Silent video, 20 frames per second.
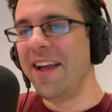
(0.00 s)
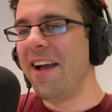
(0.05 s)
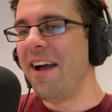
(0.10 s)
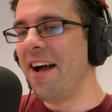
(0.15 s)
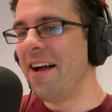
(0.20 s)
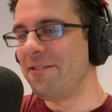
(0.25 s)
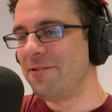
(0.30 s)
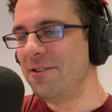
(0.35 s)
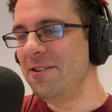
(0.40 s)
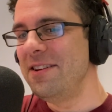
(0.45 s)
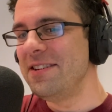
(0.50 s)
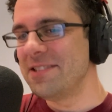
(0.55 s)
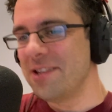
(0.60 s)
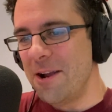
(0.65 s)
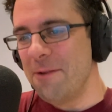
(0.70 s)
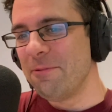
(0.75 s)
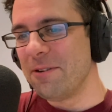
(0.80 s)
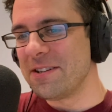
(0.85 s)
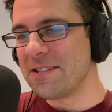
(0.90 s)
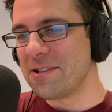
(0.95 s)
A truly
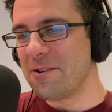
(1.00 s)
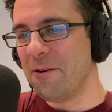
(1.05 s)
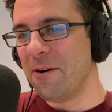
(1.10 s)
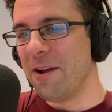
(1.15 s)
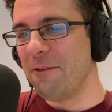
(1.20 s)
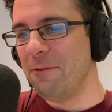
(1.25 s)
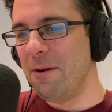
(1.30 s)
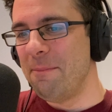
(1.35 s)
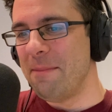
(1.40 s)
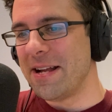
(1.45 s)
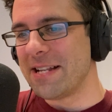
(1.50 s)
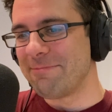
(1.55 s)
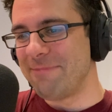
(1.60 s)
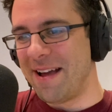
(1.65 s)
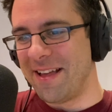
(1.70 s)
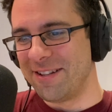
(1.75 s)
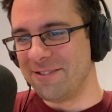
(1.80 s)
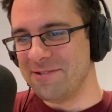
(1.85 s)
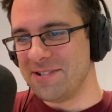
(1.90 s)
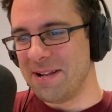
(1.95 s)
sobering story of one man's
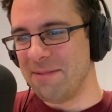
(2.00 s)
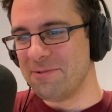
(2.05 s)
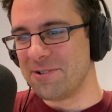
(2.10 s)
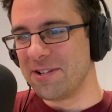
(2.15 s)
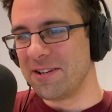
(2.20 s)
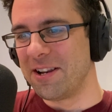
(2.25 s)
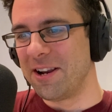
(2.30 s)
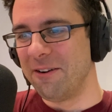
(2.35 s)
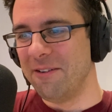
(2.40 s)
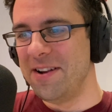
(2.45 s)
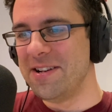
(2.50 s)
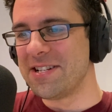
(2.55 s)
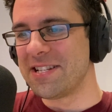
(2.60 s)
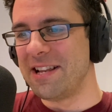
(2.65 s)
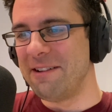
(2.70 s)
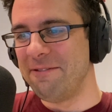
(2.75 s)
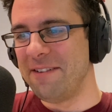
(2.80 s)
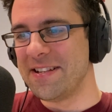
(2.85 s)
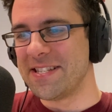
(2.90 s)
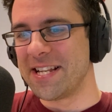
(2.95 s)
path to redemption,
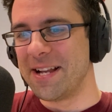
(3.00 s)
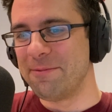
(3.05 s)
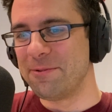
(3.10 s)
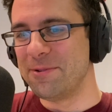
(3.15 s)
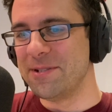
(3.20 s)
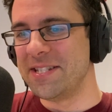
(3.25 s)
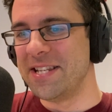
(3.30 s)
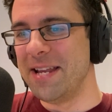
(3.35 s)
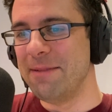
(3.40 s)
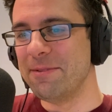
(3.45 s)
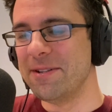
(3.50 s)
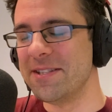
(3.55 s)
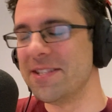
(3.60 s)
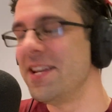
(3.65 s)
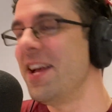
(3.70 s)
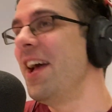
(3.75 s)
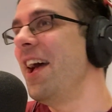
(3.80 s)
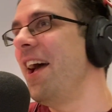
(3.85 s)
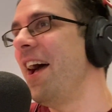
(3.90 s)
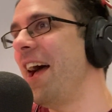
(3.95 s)
courageously facing up to his demons
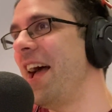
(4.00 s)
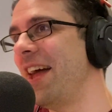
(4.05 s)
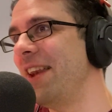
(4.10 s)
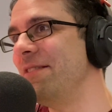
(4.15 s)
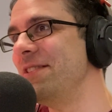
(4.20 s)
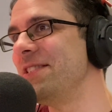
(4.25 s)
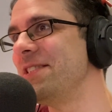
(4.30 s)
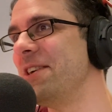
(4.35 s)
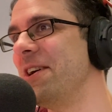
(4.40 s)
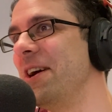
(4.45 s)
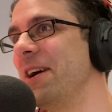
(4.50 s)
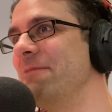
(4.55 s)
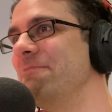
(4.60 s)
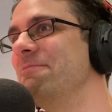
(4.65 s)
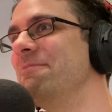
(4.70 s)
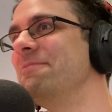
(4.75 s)
ahead of its time.